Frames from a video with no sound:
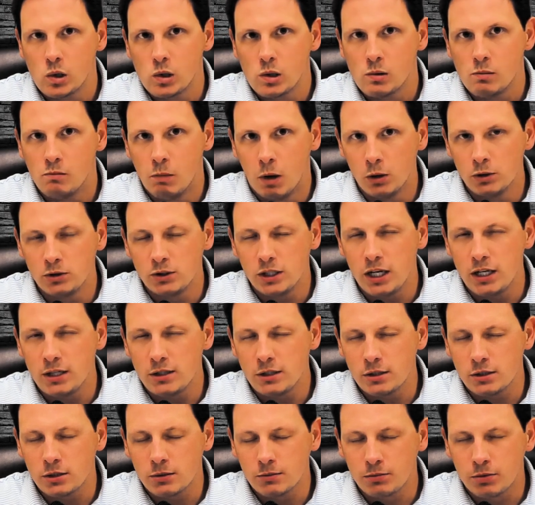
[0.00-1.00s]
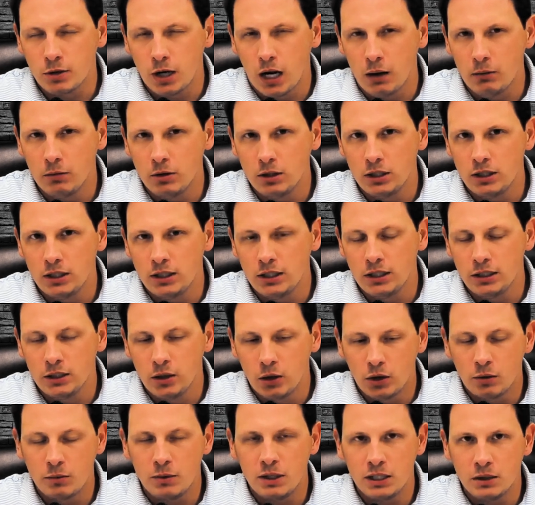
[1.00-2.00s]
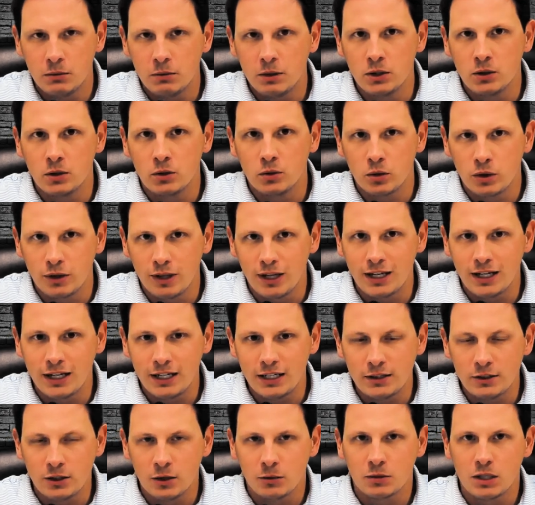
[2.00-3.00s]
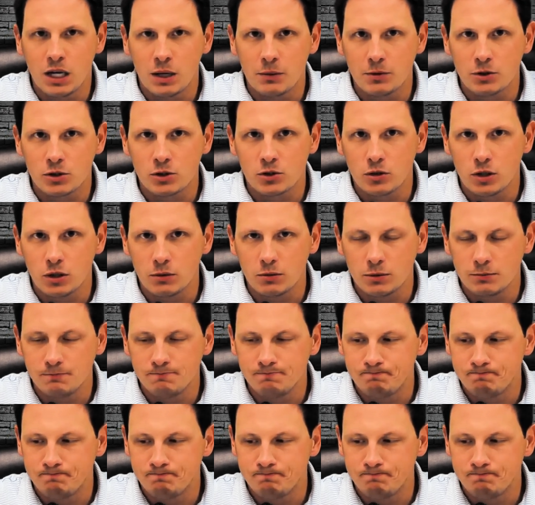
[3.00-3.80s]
Most agents are probably going to be in the middle, where they need some type of script.